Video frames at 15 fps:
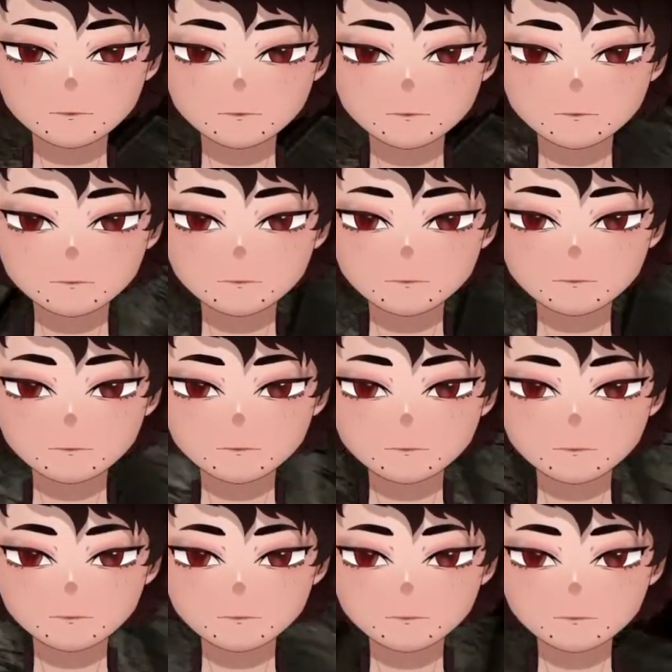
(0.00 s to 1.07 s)

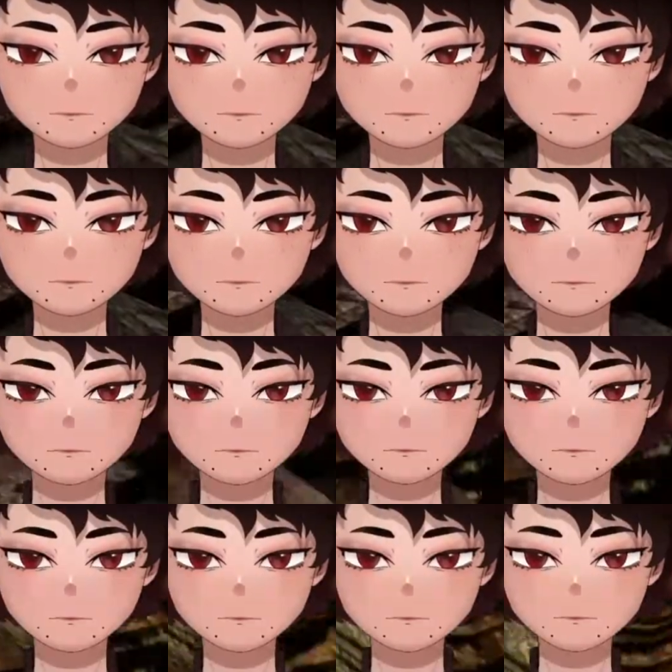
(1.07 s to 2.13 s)

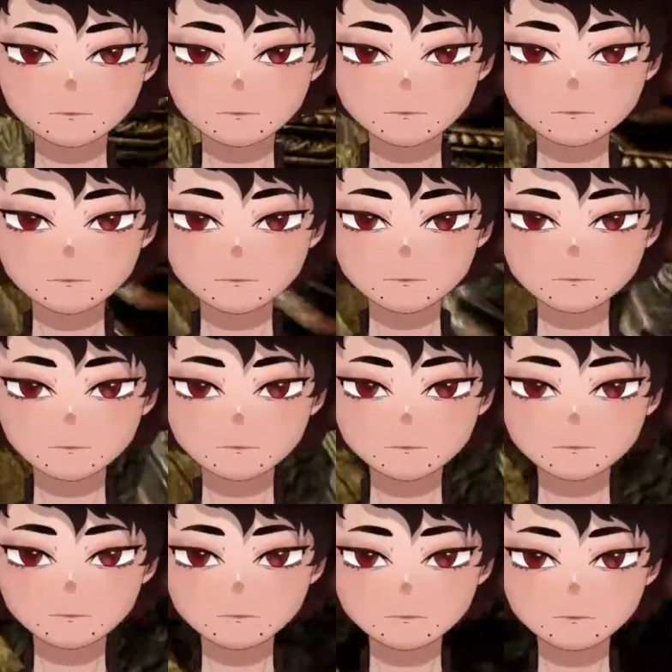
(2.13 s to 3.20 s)

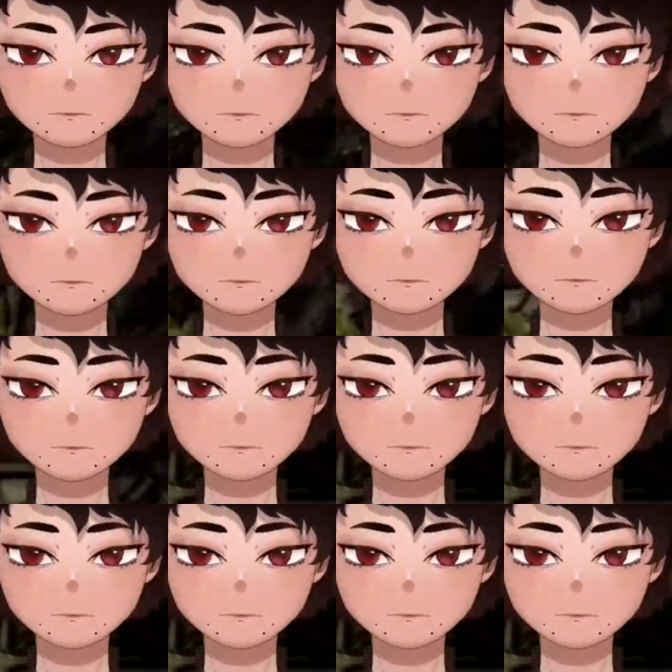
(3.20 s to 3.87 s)
(no one is talking)